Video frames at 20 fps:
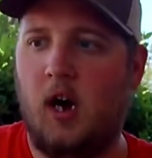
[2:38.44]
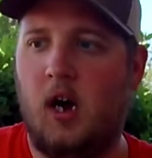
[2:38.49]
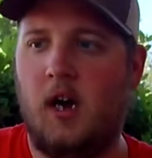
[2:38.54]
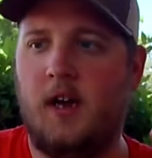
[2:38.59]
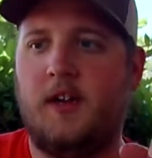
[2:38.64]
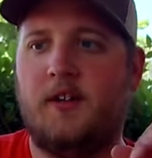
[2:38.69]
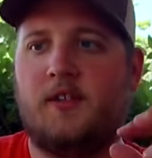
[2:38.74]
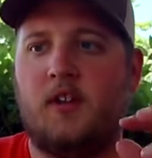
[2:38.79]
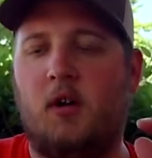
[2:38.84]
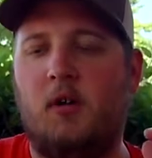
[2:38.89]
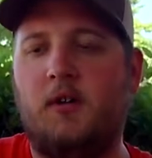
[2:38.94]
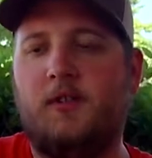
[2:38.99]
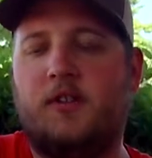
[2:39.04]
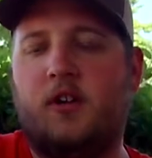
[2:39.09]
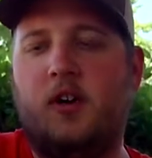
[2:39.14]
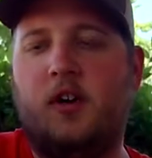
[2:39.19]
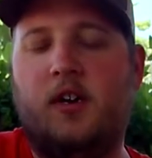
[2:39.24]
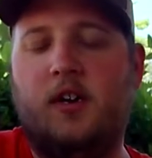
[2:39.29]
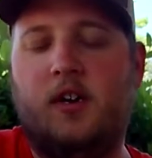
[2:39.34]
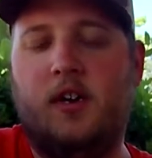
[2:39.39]
It's always
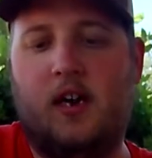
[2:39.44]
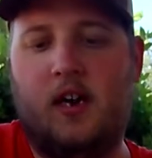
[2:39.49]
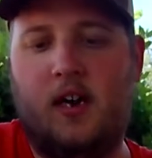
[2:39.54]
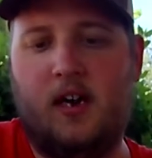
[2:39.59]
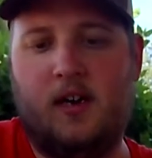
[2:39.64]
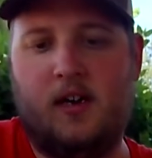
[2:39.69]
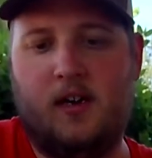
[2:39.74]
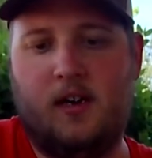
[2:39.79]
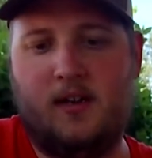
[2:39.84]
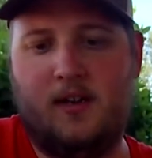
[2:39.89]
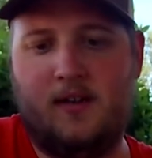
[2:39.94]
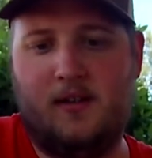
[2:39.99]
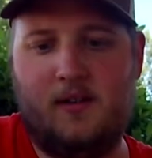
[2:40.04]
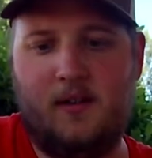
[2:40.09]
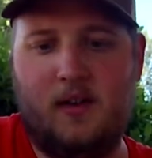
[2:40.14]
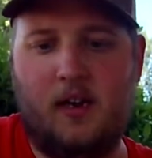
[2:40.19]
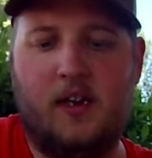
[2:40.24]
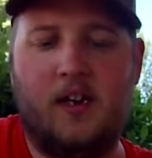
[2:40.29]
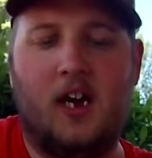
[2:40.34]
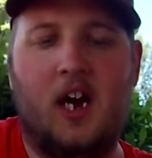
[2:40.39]
good.
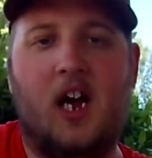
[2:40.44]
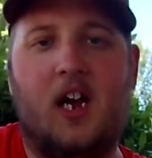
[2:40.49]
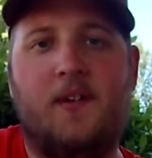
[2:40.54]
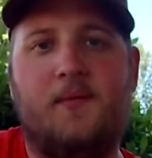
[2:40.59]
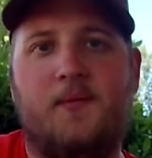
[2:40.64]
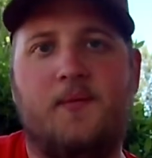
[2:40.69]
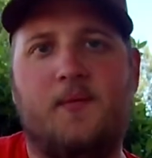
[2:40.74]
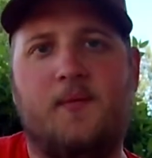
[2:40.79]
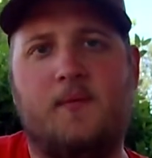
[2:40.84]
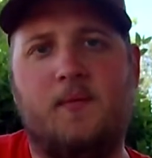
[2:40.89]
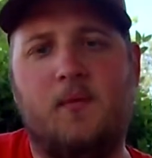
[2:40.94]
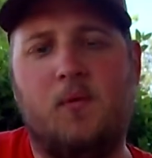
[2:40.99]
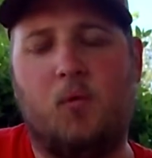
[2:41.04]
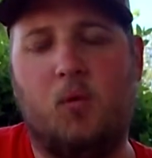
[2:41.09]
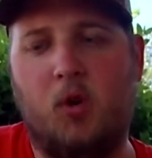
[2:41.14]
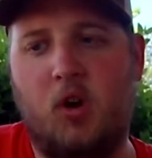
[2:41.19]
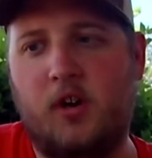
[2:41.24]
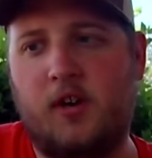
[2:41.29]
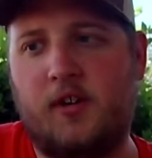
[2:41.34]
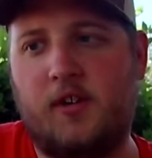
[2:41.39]
A knife
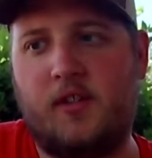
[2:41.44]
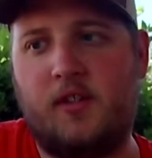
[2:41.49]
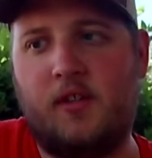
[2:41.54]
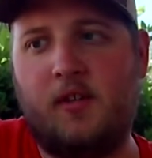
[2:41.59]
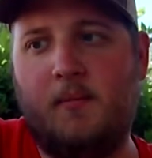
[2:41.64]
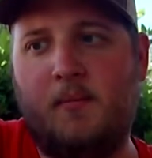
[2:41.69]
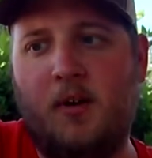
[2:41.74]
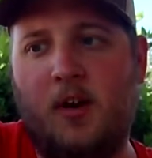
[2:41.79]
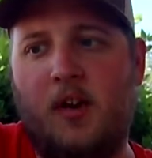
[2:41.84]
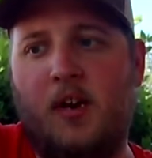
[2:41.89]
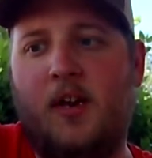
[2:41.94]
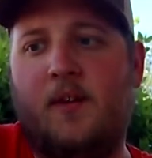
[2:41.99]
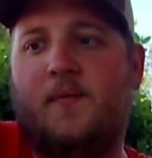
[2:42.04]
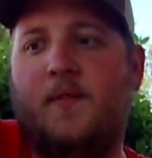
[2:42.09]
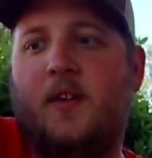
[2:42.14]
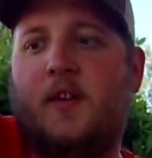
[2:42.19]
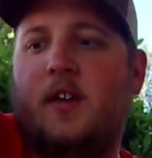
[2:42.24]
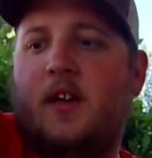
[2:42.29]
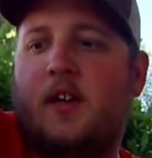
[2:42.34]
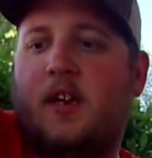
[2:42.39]
works, but if
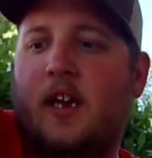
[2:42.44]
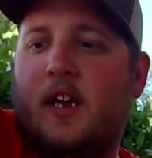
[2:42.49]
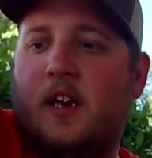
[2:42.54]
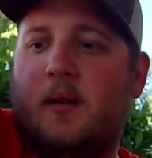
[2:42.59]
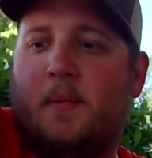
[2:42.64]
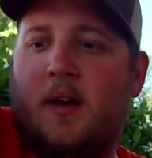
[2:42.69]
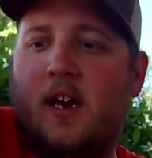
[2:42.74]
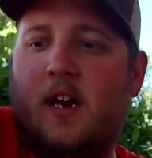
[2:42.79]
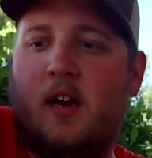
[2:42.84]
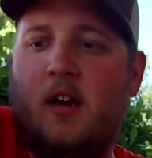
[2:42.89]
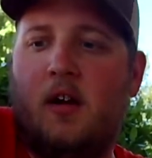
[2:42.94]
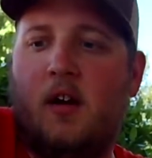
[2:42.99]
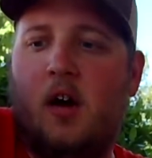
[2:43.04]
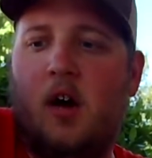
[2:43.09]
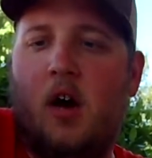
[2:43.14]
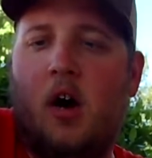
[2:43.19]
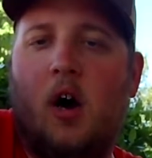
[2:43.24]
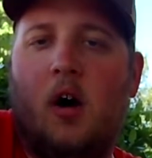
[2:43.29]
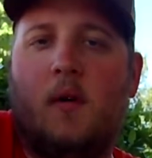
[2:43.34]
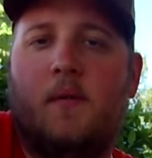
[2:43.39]
you can get a pair
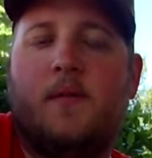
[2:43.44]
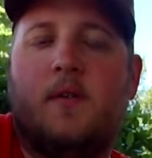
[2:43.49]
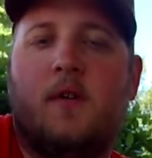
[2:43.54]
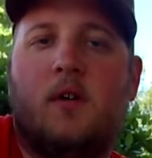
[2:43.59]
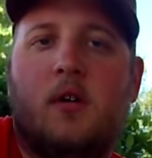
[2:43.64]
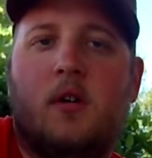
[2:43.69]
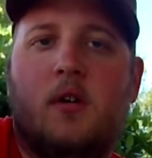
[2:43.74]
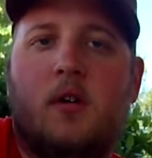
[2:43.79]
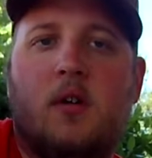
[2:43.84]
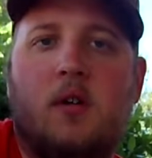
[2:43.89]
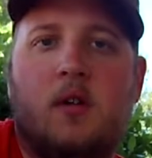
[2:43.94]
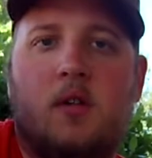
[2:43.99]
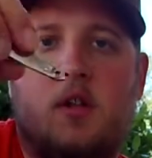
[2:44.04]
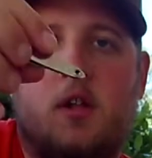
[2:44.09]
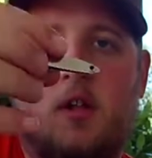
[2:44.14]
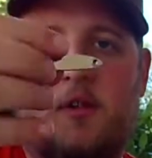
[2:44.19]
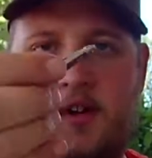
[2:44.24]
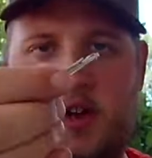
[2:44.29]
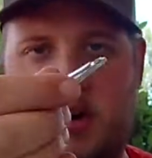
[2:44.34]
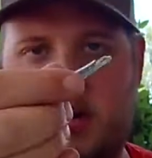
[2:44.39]
of
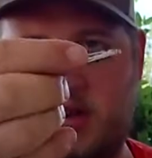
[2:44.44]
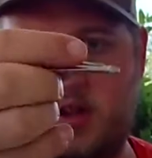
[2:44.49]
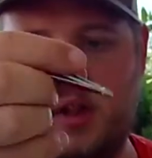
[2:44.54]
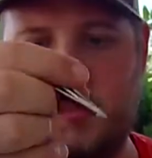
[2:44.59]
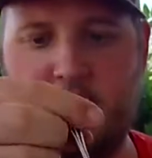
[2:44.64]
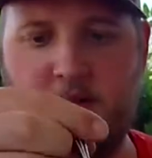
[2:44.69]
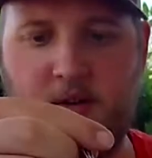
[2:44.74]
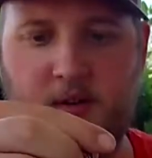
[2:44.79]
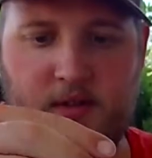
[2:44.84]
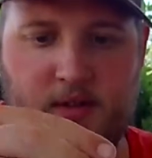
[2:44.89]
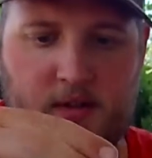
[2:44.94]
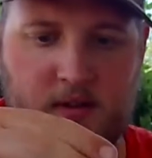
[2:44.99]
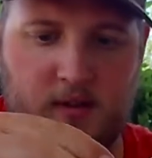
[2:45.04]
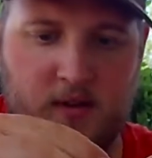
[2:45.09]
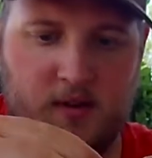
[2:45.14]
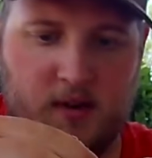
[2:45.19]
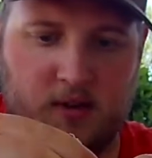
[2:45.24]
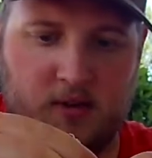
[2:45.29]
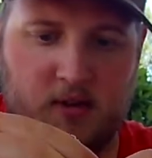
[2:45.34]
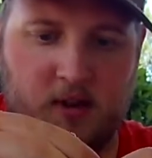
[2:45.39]
little nail clippers
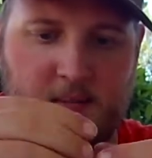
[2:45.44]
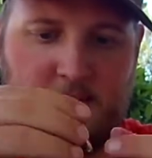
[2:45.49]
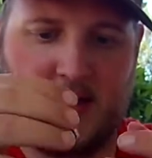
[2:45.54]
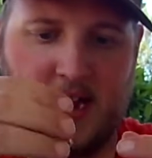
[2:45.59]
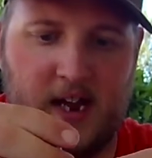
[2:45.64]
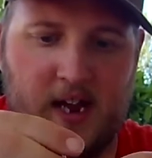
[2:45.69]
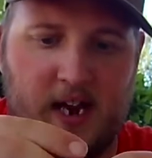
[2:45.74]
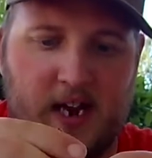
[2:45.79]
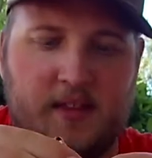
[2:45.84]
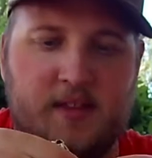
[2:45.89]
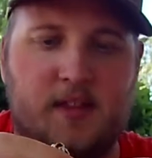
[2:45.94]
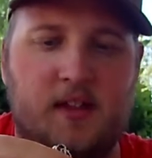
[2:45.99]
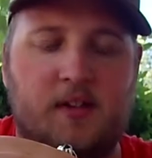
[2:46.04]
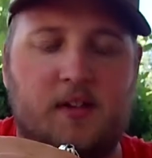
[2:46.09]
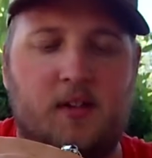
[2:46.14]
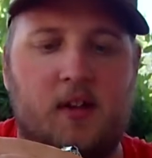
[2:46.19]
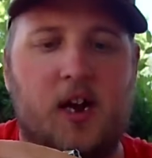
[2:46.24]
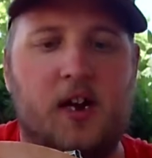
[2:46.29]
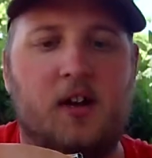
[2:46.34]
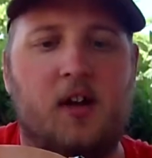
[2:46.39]
to clip that excess
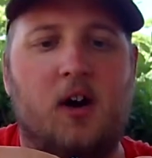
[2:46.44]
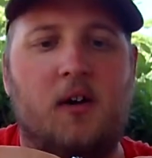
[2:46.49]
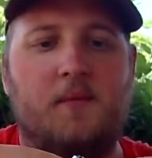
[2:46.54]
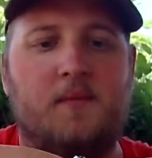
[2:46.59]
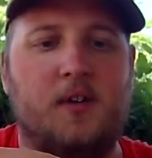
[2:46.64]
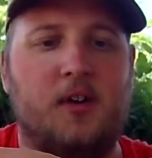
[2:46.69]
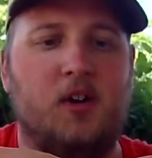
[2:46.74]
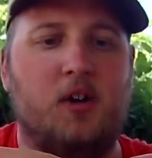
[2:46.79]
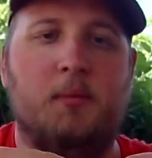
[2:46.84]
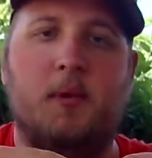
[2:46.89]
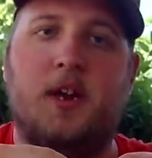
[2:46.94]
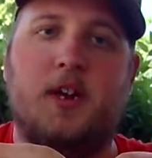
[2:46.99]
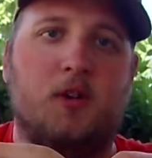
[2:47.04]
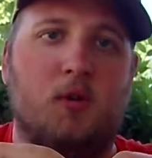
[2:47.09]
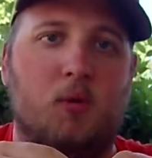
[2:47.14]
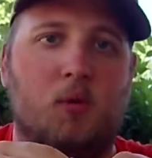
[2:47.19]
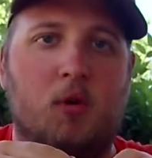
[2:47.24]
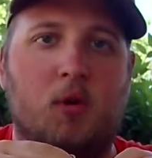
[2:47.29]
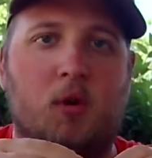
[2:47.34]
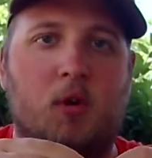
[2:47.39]
line off, it'll make
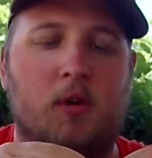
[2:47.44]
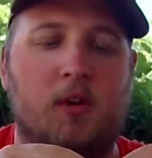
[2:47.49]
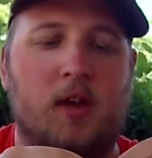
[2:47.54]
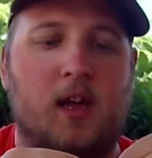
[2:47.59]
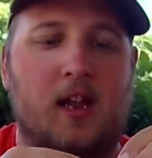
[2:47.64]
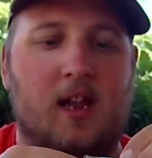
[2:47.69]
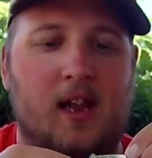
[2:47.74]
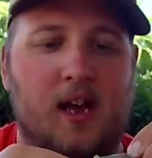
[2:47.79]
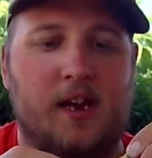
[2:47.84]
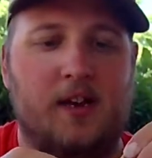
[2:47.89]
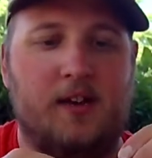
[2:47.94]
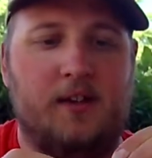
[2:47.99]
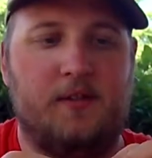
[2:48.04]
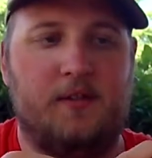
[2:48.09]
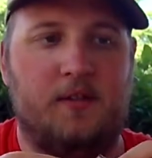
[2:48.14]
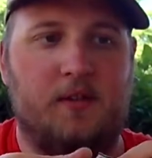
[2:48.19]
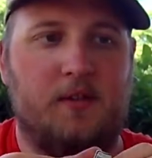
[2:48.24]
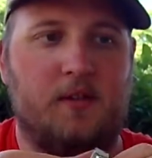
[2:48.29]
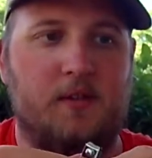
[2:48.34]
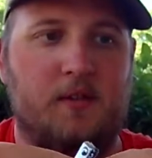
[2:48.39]
your world a lot
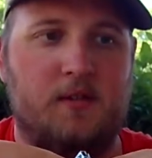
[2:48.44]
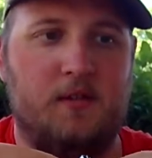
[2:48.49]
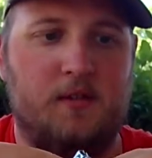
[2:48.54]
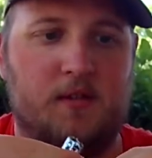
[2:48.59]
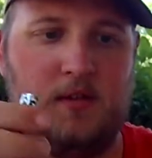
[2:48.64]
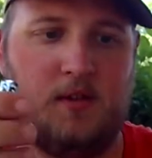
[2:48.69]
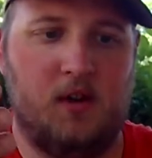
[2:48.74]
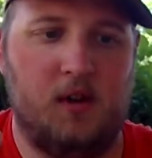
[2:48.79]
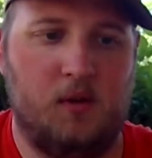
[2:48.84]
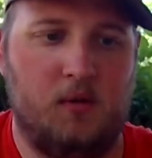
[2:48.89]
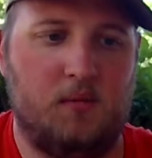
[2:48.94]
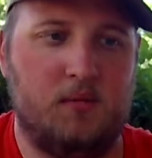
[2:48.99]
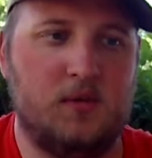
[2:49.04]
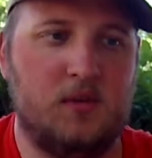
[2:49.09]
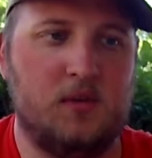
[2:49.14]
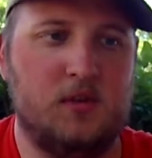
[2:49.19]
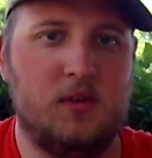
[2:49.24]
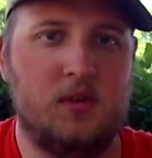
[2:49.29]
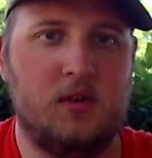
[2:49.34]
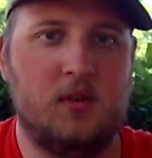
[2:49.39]
easier. So
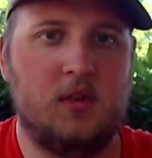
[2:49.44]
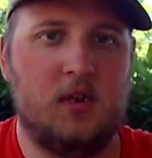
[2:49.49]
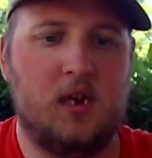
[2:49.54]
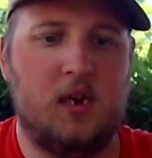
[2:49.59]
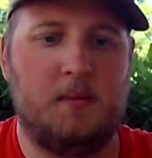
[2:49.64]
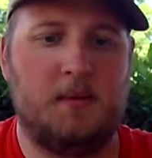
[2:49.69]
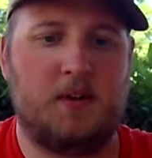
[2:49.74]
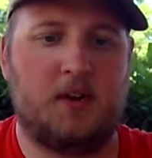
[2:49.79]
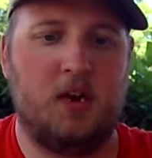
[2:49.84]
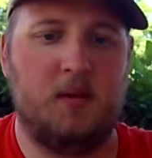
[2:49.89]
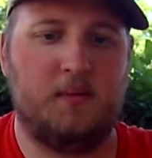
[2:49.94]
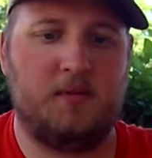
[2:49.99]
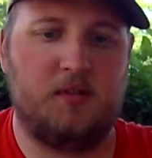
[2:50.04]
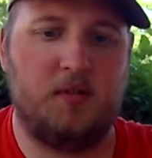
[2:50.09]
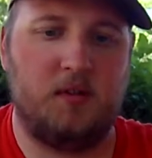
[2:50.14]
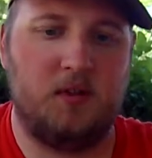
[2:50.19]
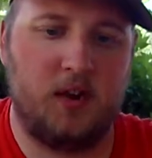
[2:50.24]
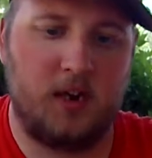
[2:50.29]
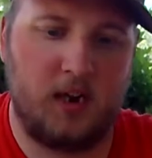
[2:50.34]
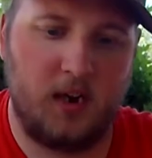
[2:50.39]
when it comes
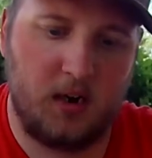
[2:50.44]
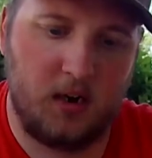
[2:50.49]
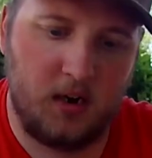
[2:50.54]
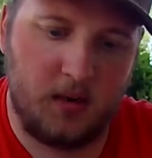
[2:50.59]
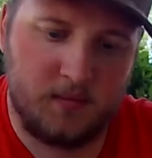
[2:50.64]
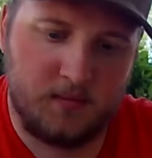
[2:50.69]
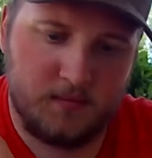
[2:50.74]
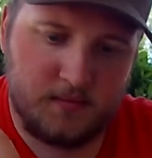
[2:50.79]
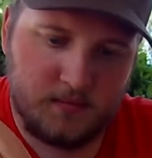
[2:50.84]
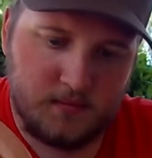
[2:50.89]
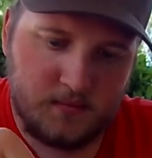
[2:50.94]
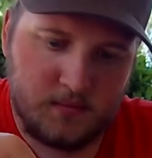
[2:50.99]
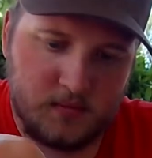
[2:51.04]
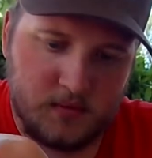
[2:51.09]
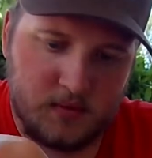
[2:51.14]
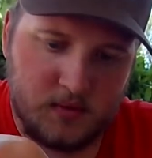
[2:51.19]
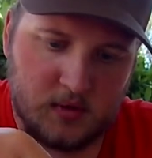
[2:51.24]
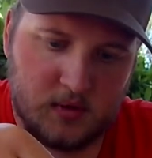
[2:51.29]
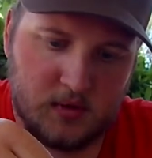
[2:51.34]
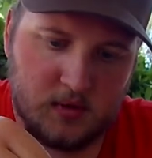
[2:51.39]
through here,
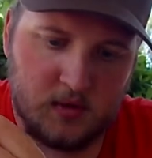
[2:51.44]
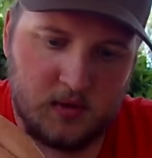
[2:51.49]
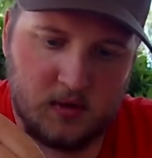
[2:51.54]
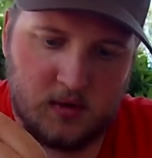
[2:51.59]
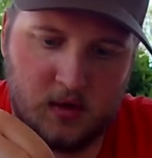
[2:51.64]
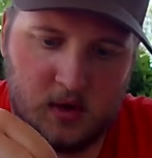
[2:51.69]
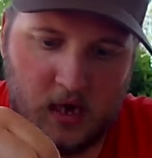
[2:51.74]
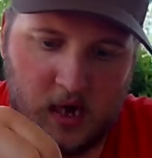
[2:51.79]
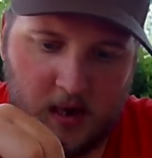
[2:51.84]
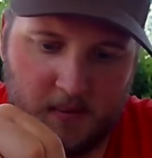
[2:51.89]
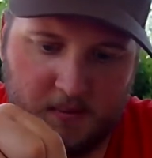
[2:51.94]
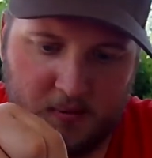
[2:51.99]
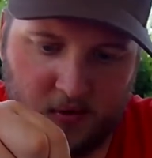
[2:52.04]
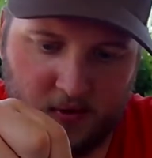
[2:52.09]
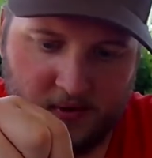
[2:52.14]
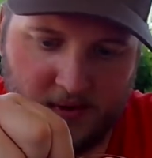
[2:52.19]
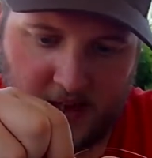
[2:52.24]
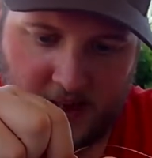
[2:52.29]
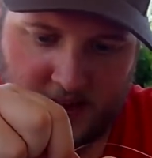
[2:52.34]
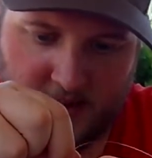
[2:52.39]
I
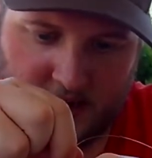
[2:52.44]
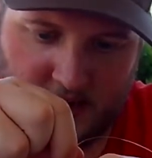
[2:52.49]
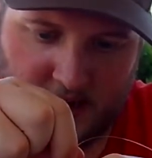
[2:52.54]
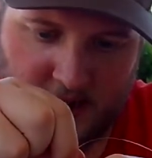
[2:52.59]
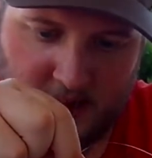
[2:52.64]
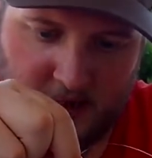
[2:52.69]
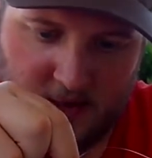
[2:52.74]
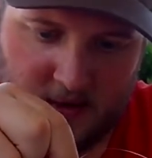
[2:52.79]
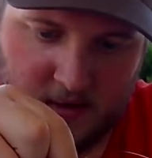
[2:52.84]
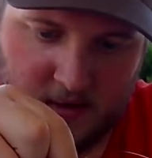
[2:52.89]
pulled that tight.